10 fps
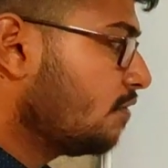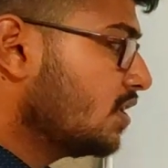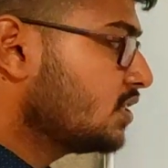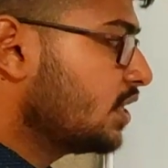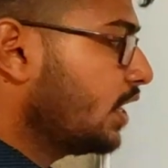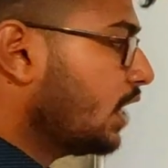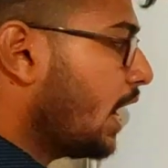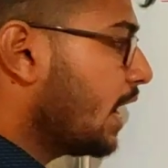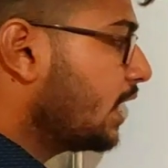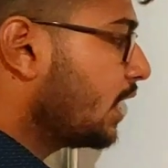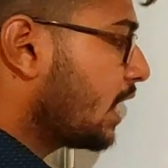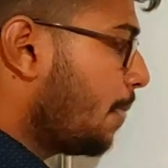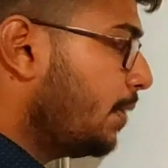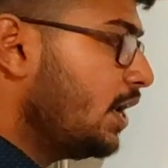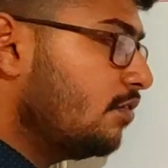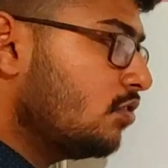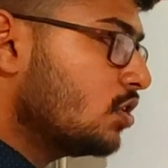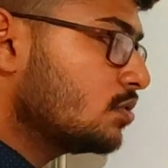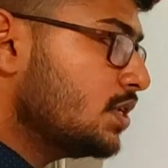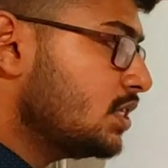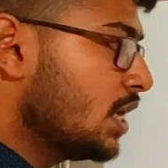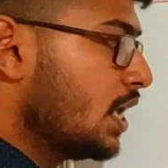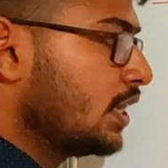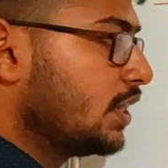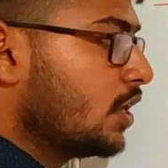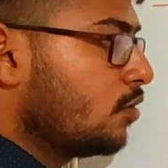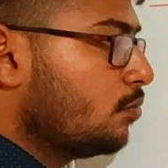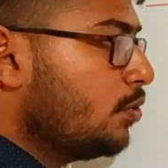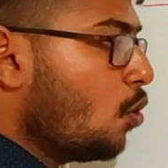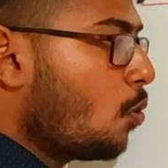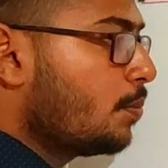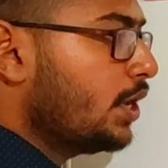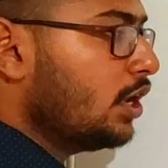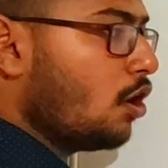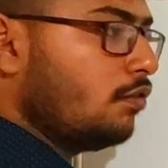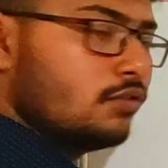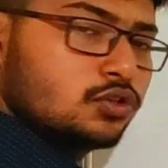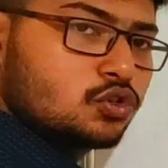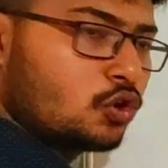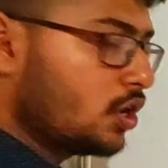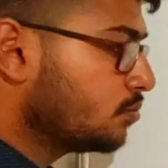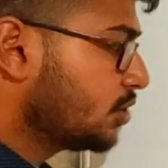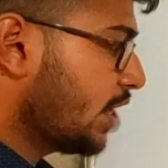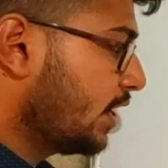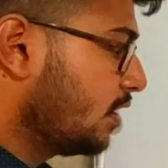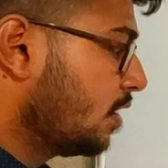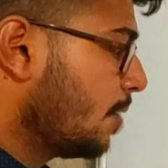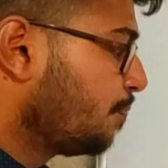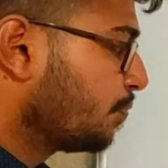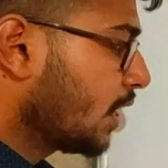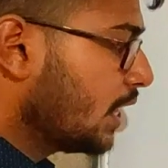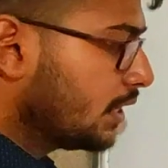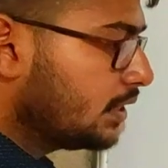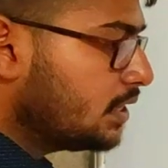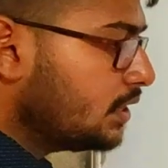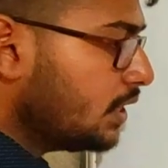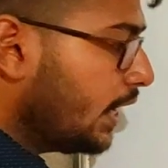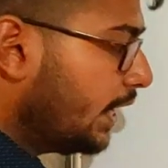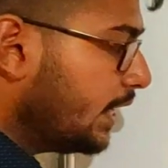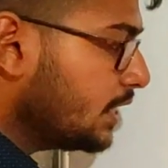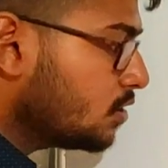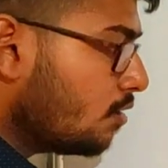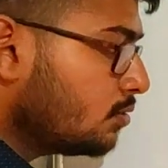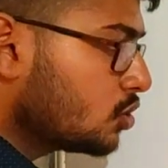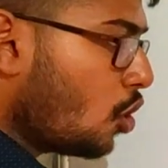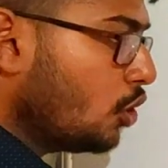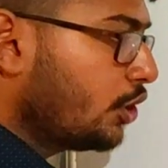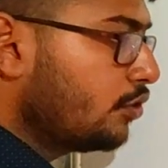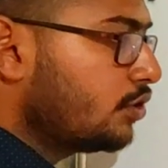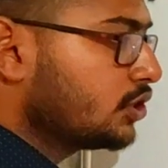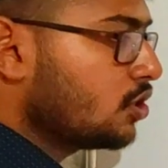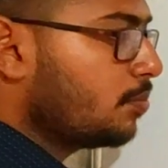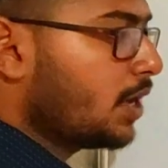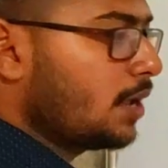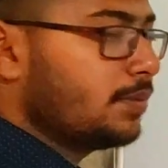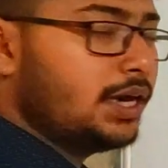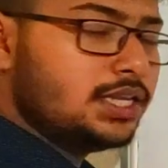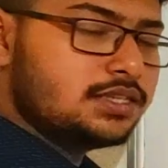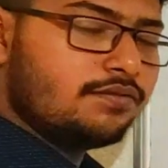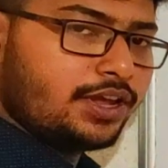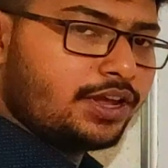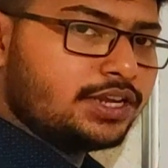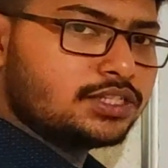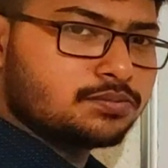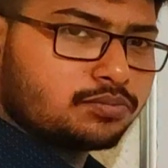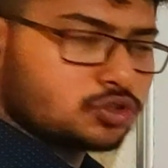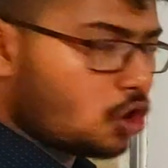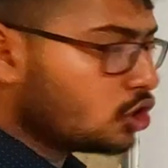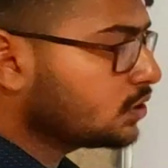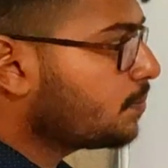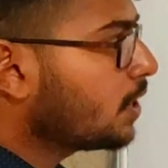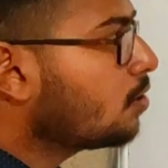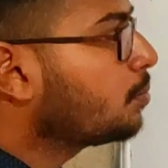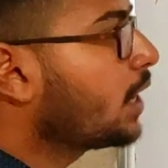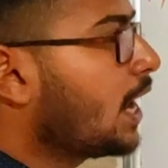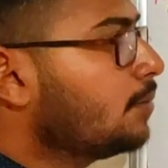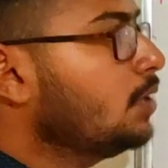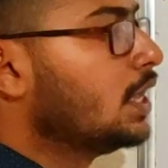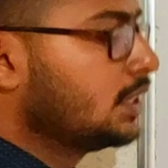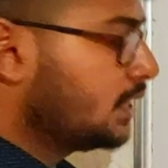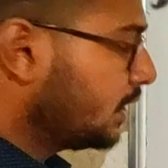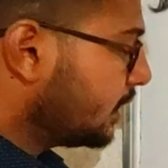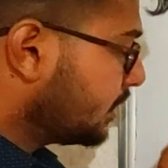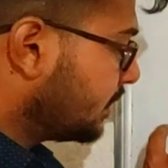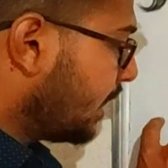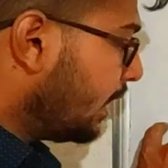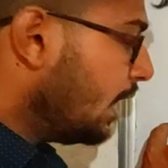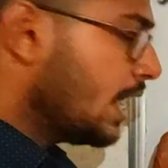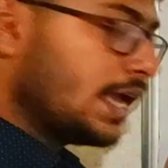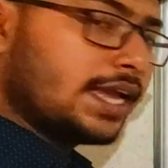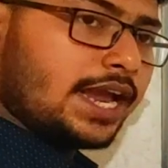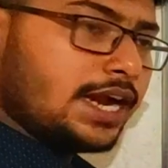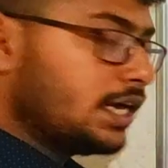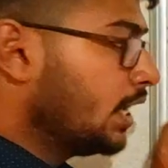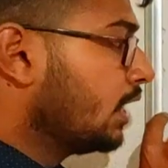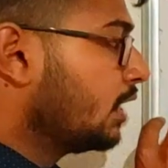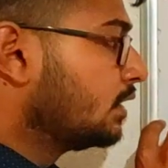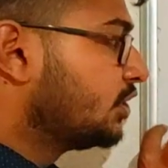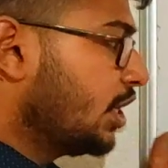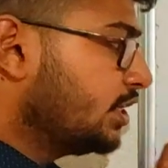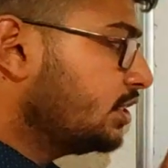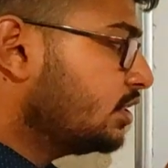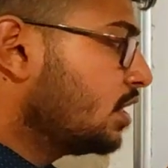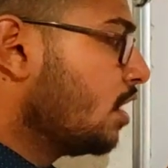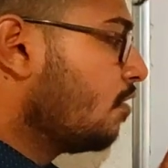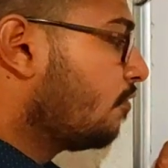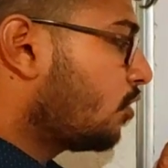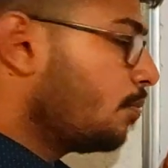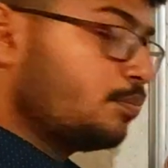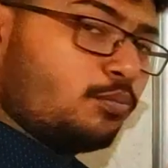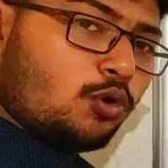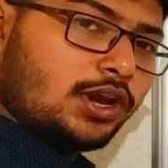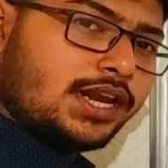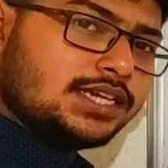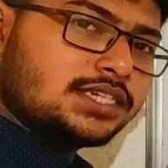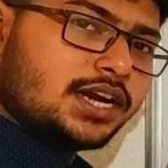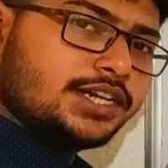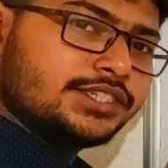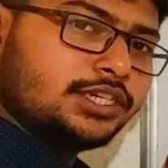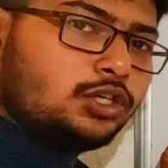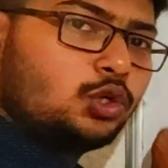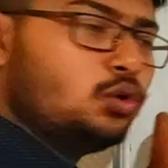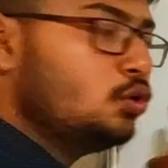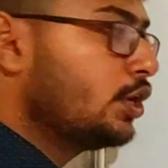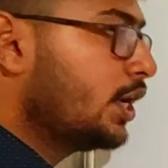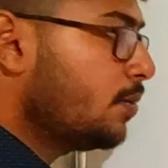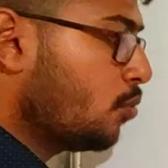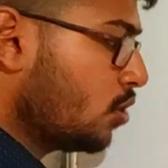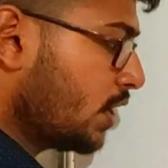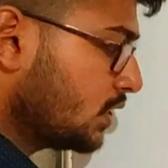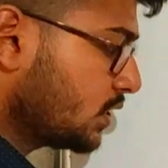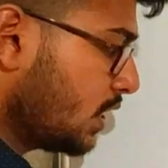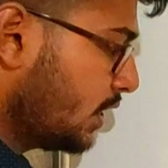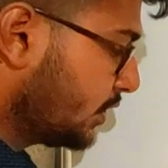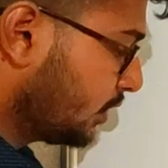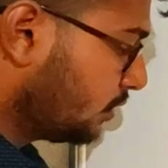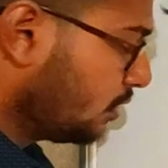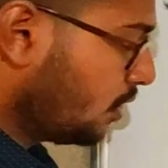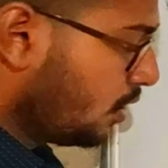first thing, and rapid influx means there will be opening of sodium channel. Then it is of short duration of time. It is a very short span of time that the cell get changed from polarized condition to depolarized condition.